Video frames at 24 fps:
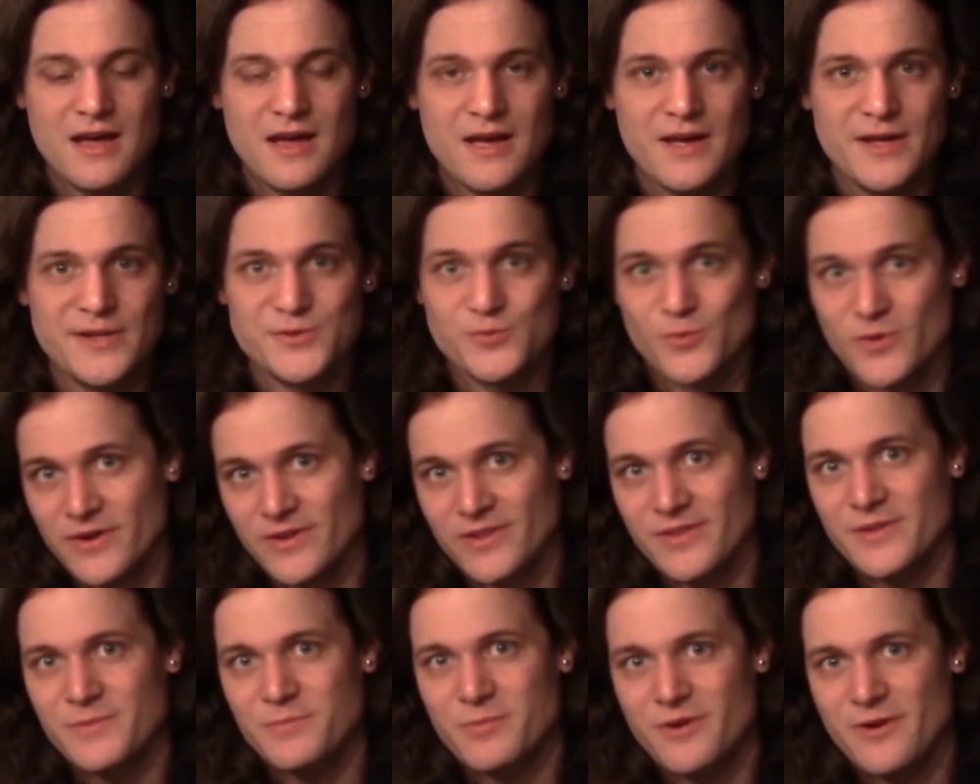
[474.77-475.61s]
It's
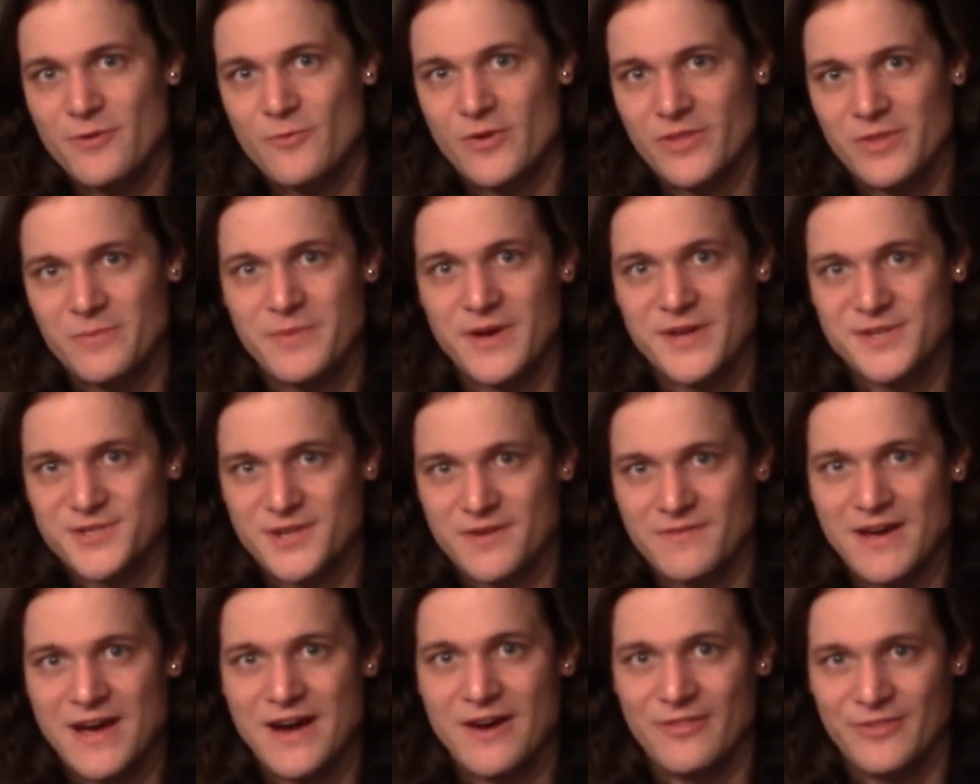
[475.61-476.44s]
probably one of the best
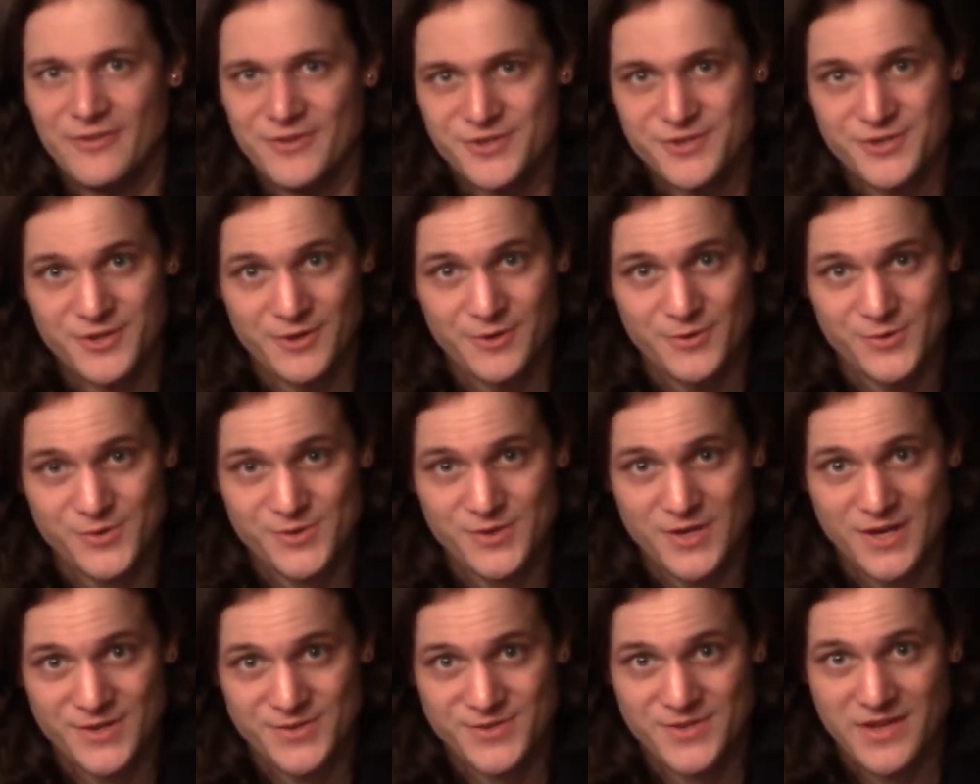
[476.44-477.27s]
I've had on the show,
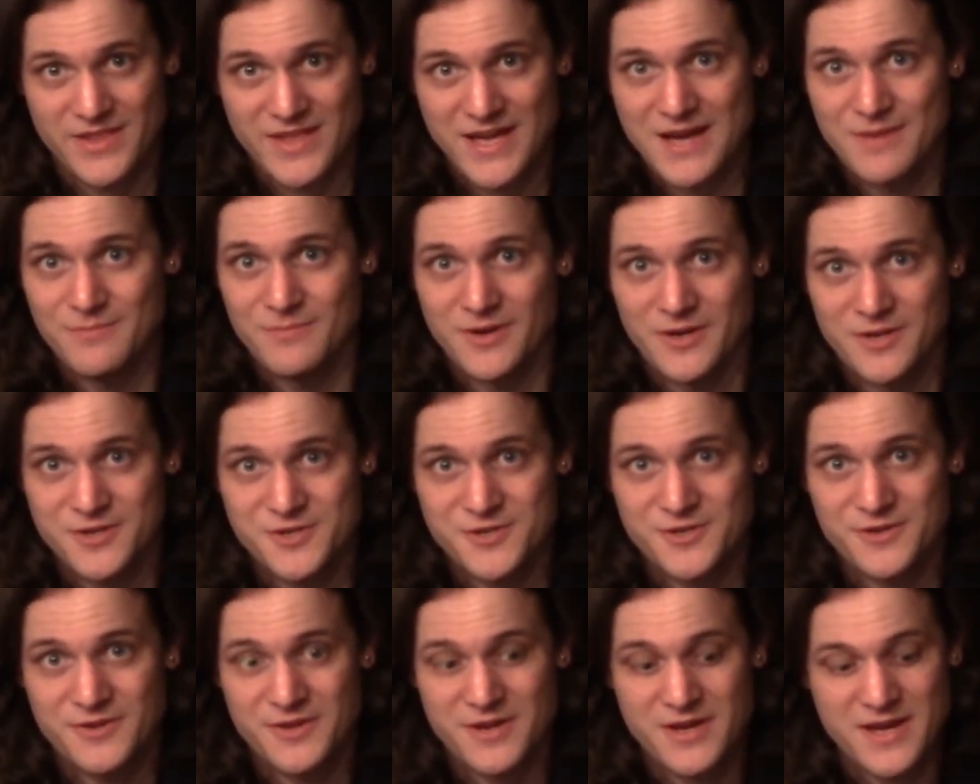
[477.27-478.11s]
so I'll say that
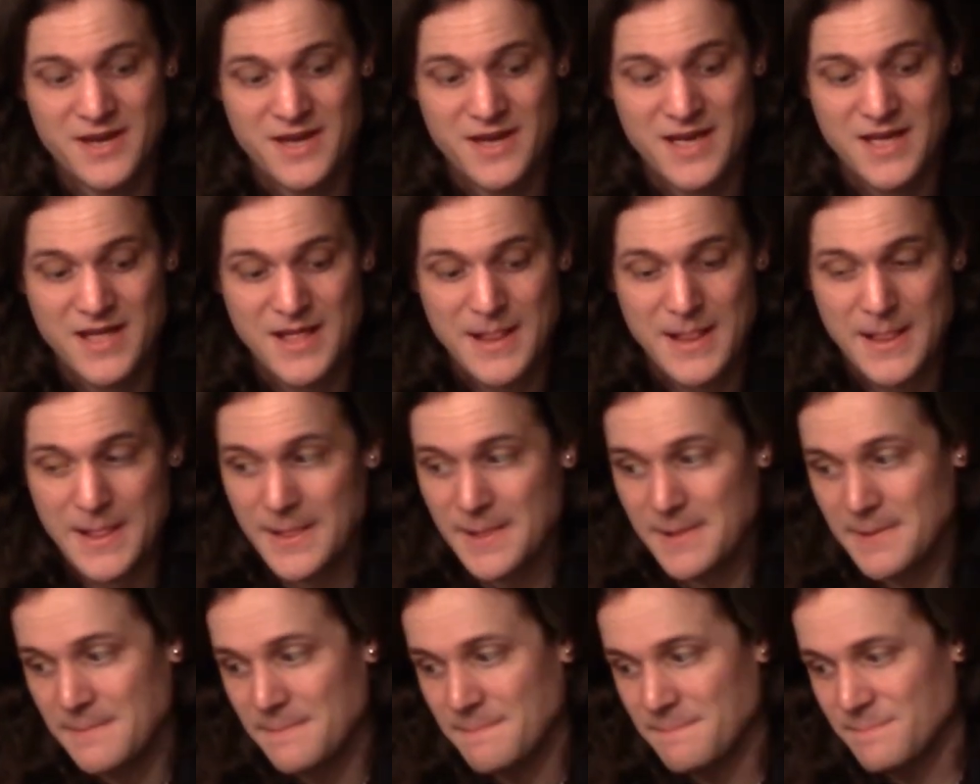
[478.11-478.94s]
much.
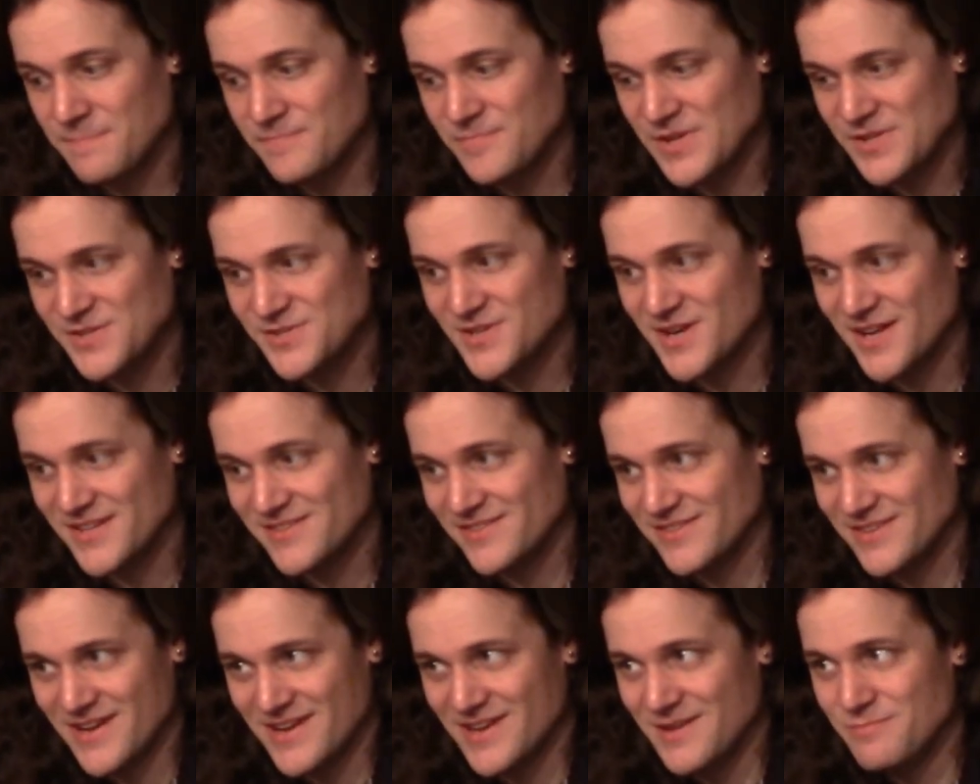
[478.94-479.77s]
It's not
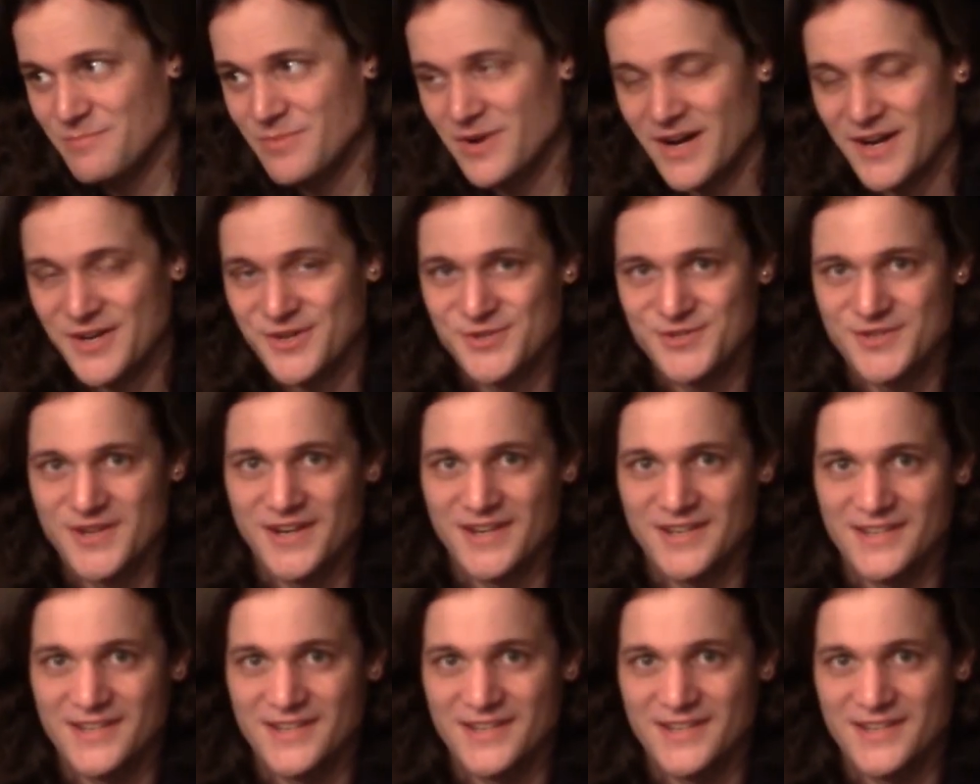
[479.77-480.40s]
something I can buy just any